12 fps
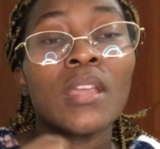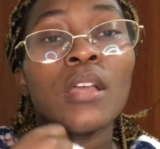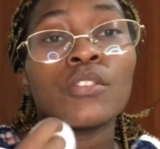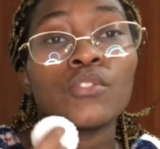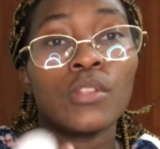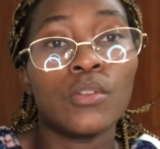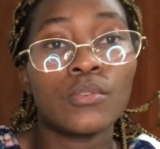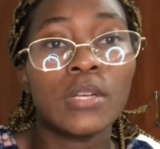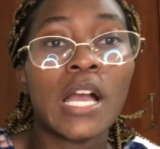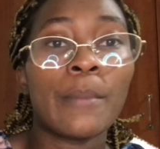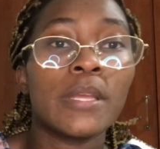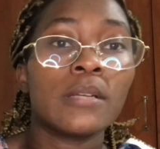So they would
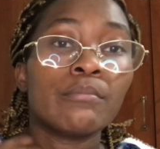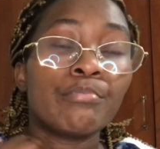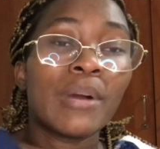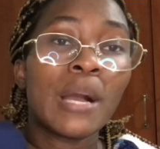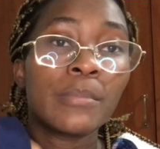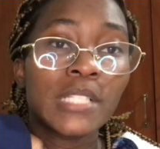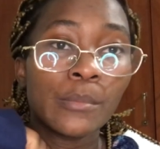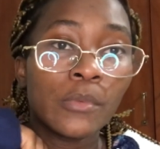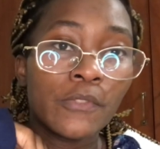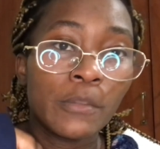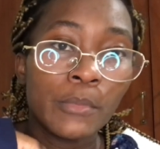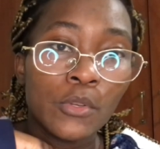come and pump some of
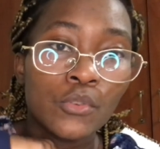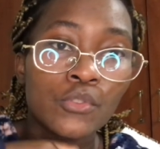the milk,